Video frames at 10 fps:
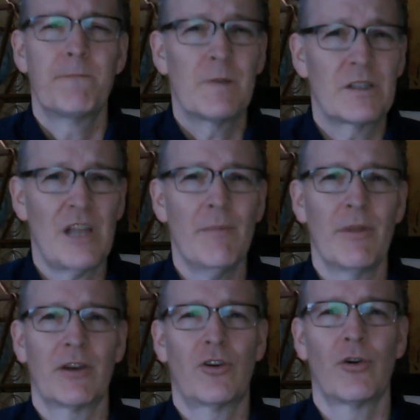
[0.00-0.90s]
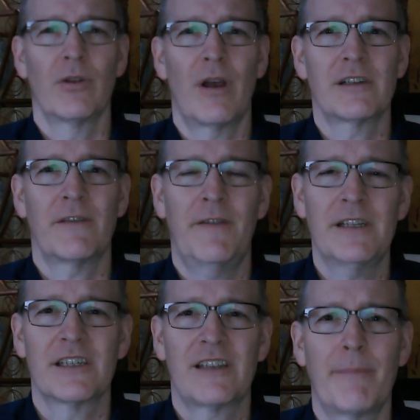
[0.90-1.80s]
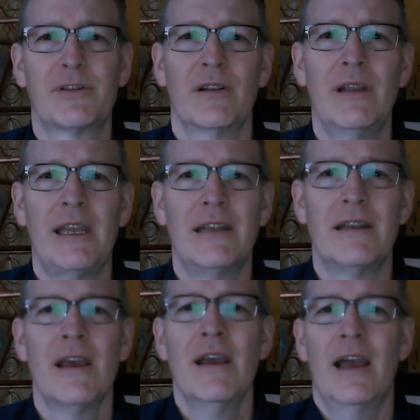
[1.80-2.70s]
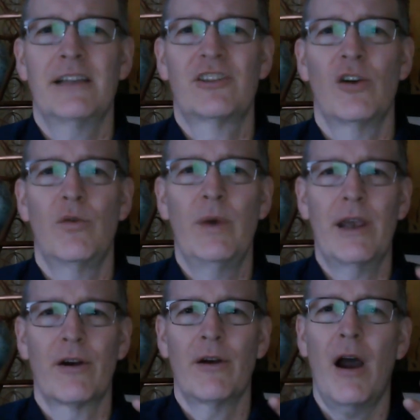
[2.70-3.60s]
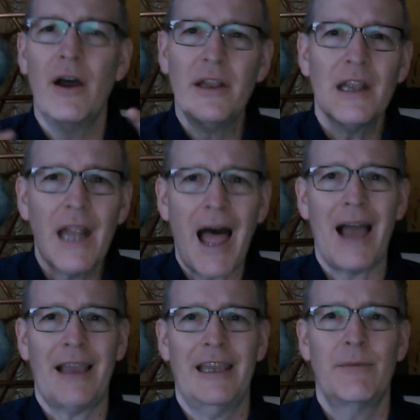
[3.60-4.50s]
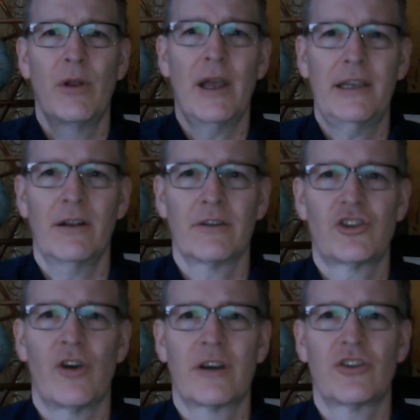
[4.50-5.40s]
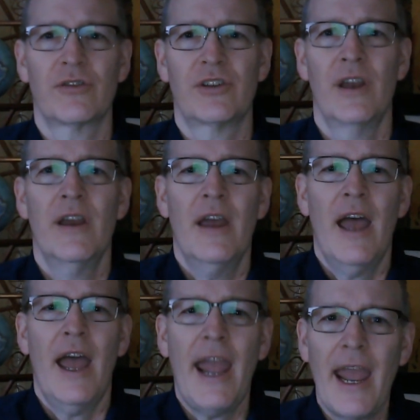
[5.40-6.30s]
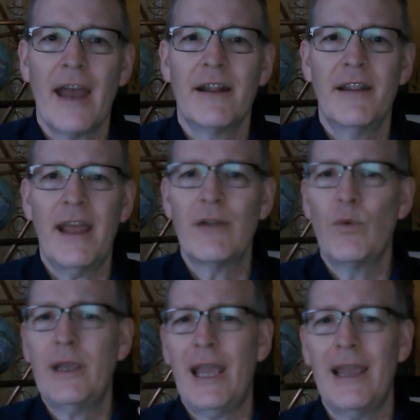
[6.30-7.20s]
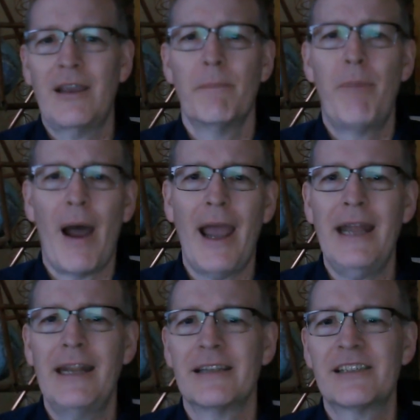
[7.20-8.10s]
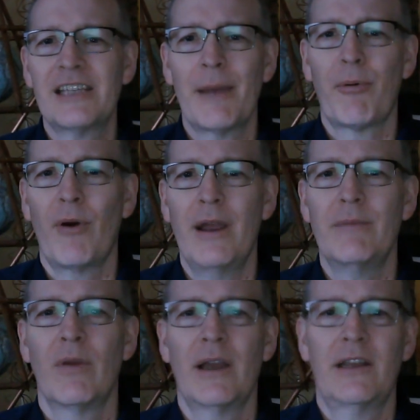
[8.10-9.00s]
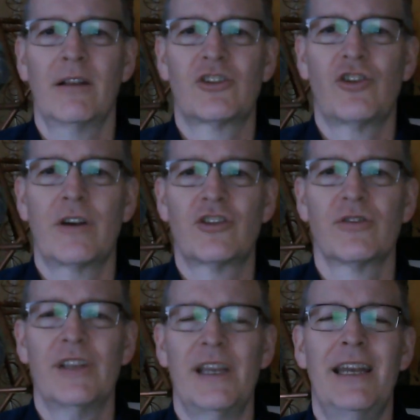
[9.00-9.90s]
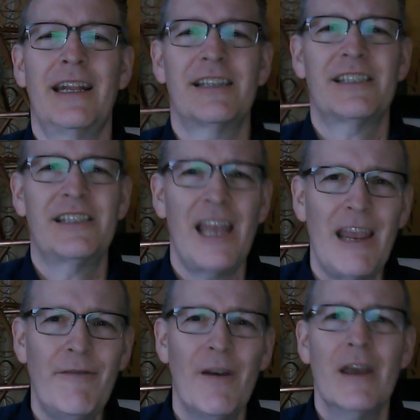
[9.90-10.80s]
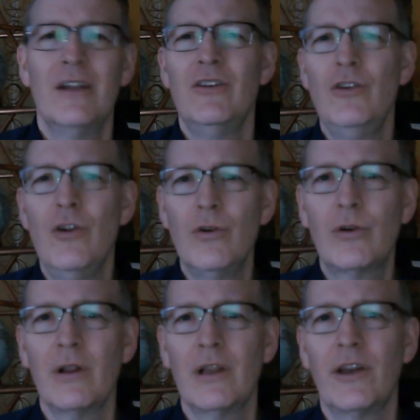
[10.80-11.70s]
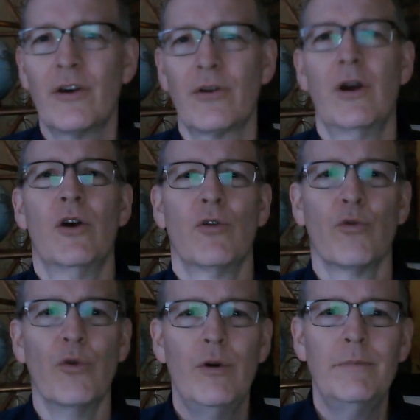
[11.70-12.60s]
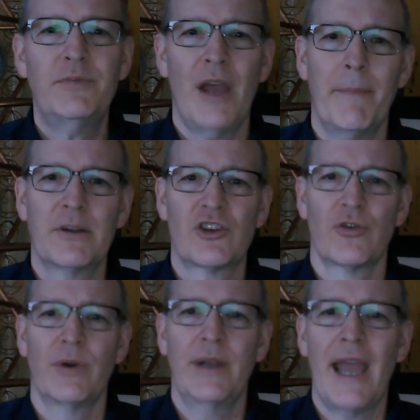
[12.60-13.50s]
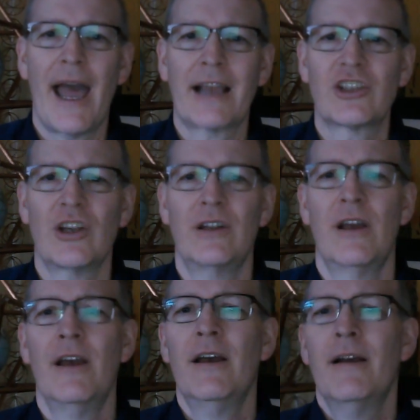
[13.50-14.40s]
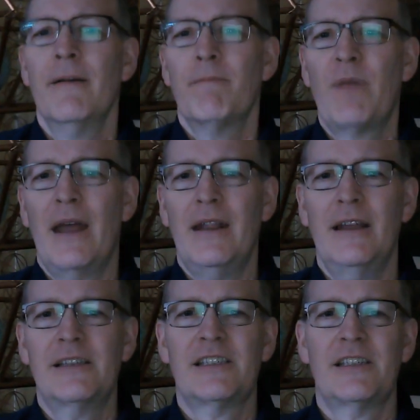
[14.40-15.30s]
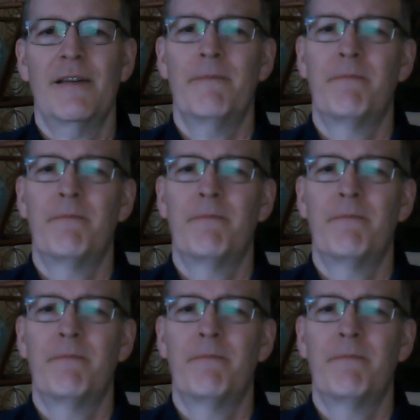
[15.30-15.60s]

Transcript: some of the current laws of physics obsolete. And so we are unlocking molecular structures. And then we can combine and separate molecular structures in a safe nuclear room temperature reaction that it's